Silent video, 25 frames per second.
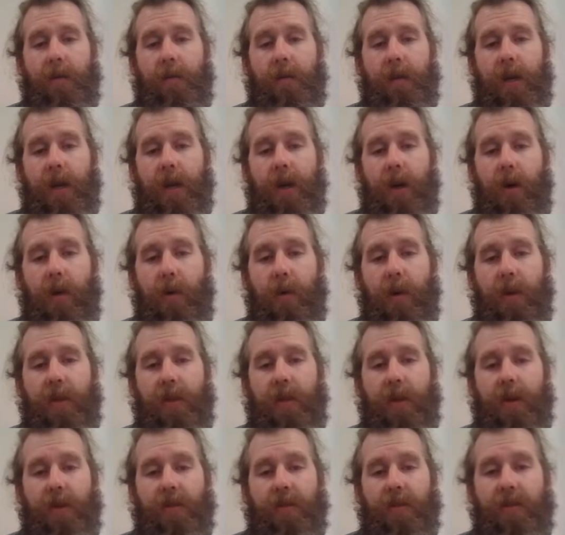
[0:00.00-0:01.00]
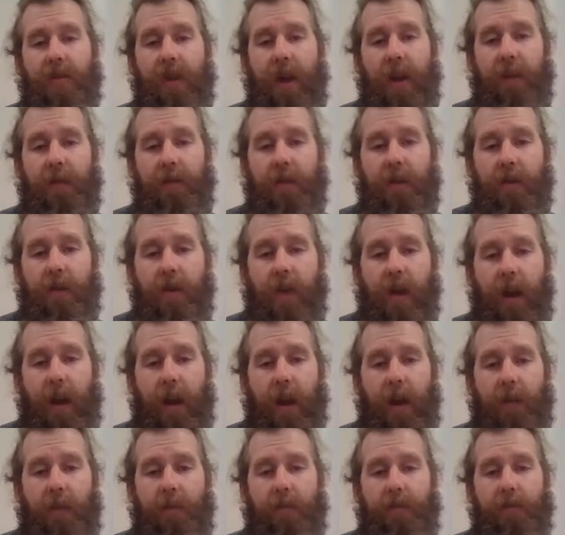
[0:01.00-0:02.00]
to go with our Cipher
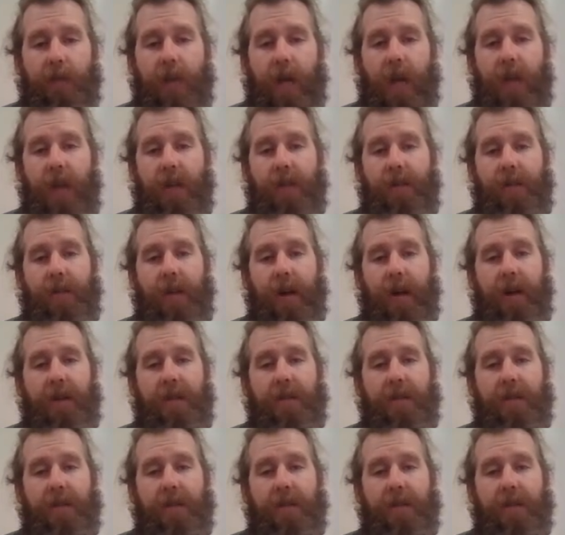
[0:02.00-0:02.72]
Dragon. Now, he's got